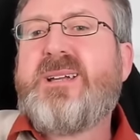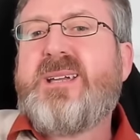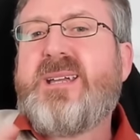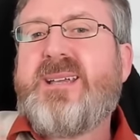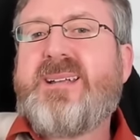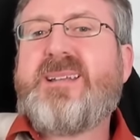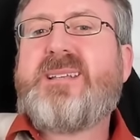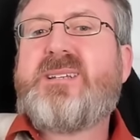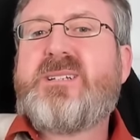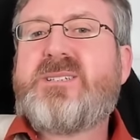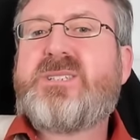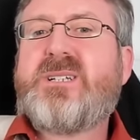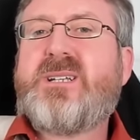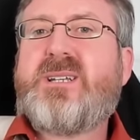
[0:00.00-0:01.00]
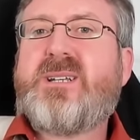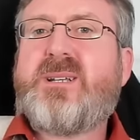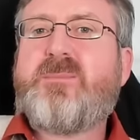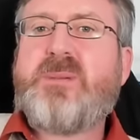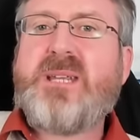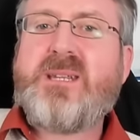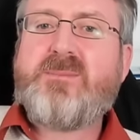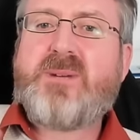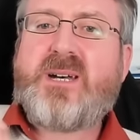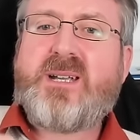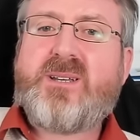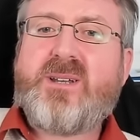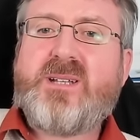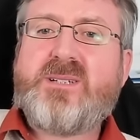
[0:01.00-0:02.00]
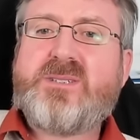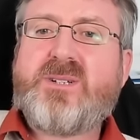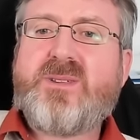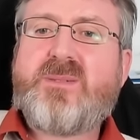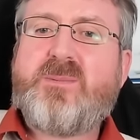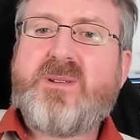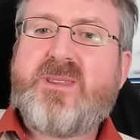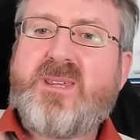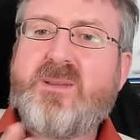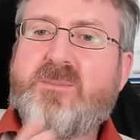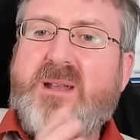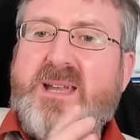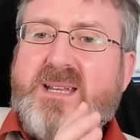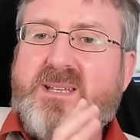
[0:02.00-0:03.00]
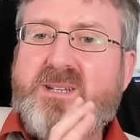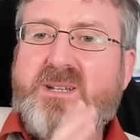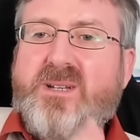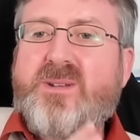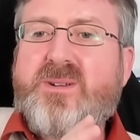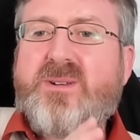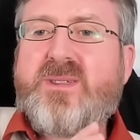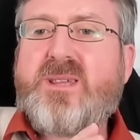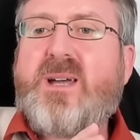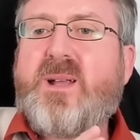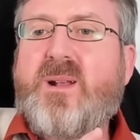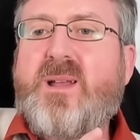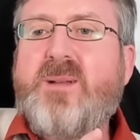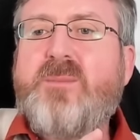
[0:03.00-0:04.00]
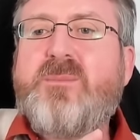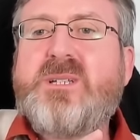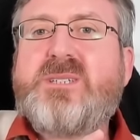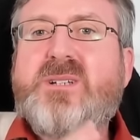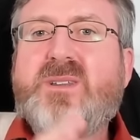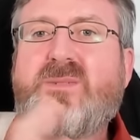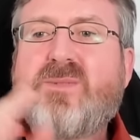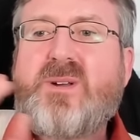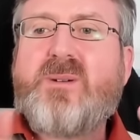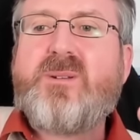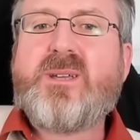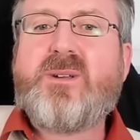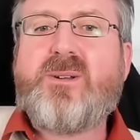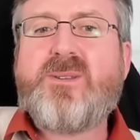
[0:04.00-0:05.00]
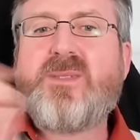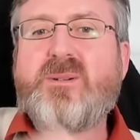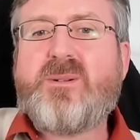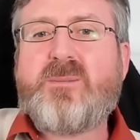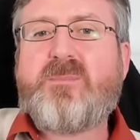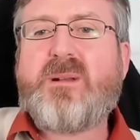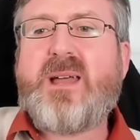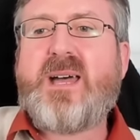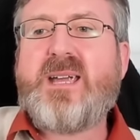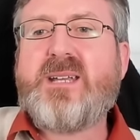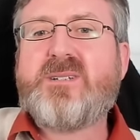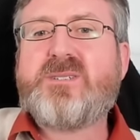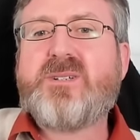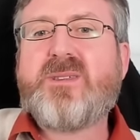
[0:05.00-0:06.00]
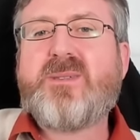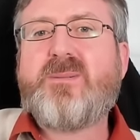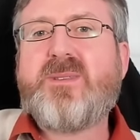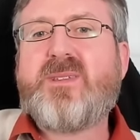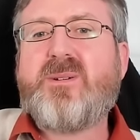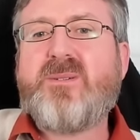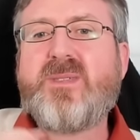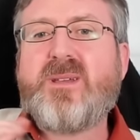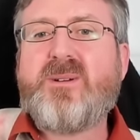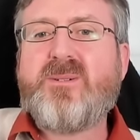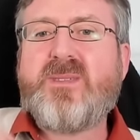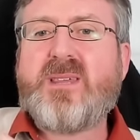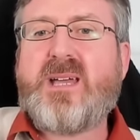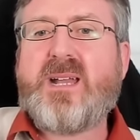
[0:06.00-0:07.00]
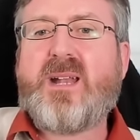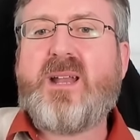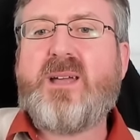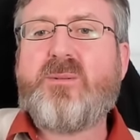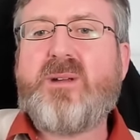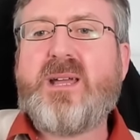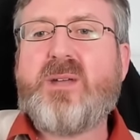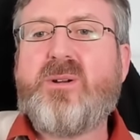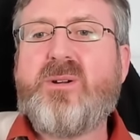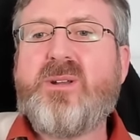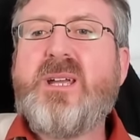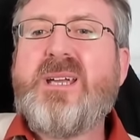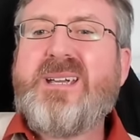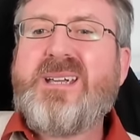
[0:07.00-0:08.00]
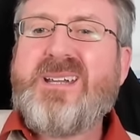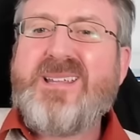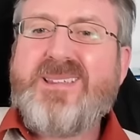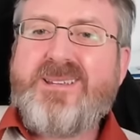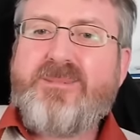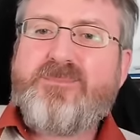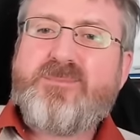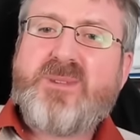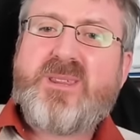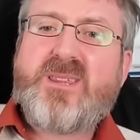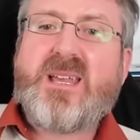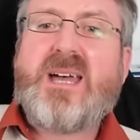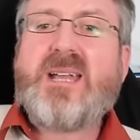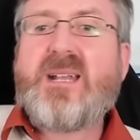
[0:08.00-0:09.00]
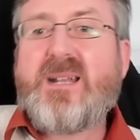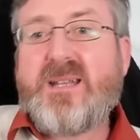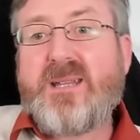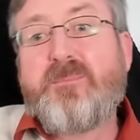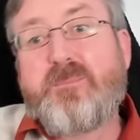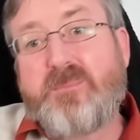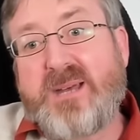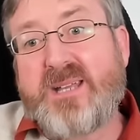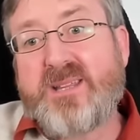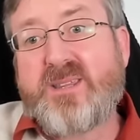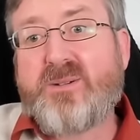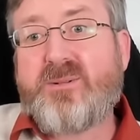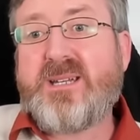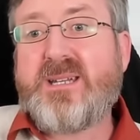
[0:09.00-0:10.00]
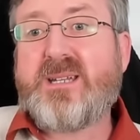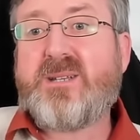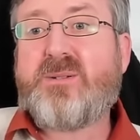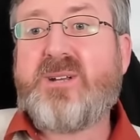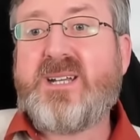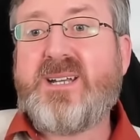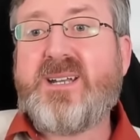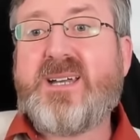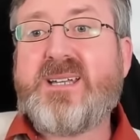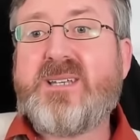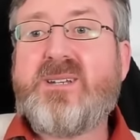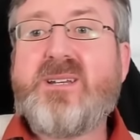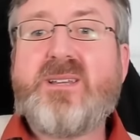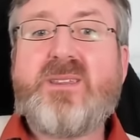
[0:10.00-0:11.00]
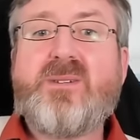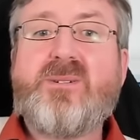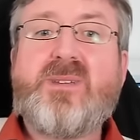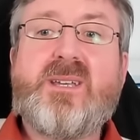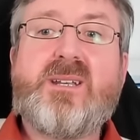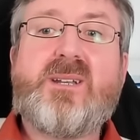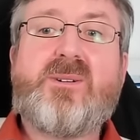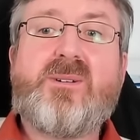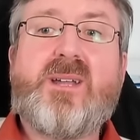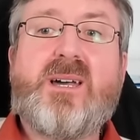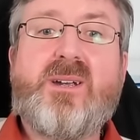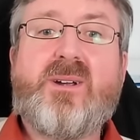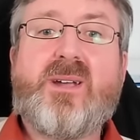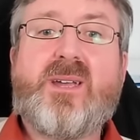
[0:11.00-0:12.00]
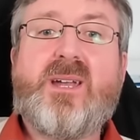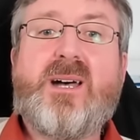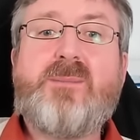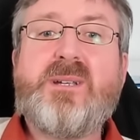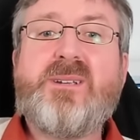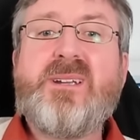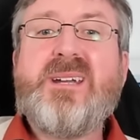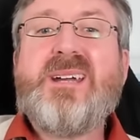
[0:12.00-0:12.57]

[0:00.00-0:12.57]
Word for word: In addition to the PMOD adjustments he applied to the other satellite missions, Fröhlich also applied adjustments to his own satellite record. He sadly passed away in 2019, so he could no longer comment.